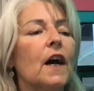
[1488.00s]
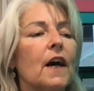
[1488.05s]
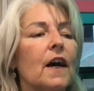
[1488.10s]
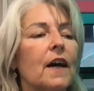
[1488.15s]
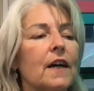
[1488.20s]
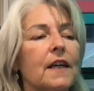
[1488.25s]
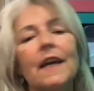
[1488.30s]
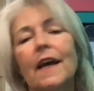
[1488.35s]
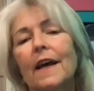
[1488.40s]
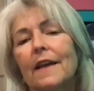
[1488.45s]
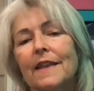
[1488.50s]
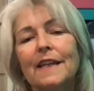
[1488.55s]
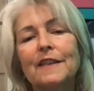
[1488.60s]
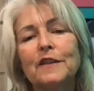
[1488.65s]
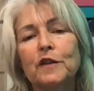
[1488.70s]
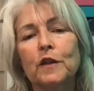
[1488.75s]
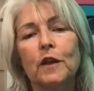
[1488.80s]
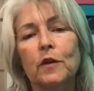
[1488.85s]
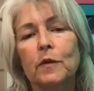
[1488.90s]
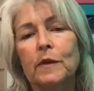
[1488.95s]
yeah, that's
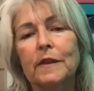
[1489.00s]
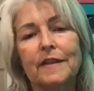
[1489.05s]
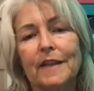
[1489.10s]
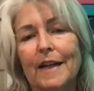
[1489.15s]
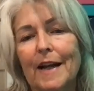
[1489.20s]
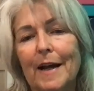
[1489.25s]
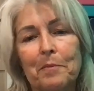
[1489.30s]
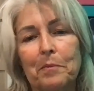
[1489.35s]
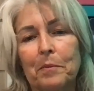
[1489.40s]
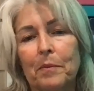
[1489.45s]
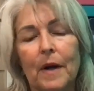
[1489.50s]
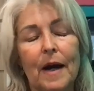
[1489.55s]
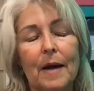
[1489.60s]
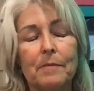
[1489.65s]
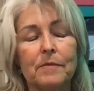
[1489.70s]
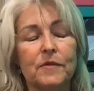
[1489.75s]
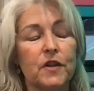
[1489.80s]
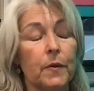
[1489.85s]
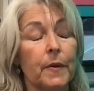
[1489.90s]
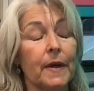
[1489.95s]
the only reason I'm
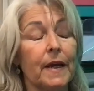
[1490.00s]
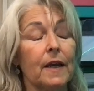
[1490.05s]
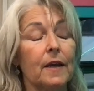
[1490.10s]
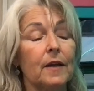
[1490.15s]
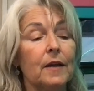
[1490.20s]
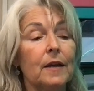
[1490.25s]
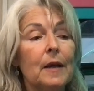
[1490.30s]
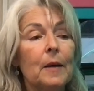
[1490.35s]
doing it.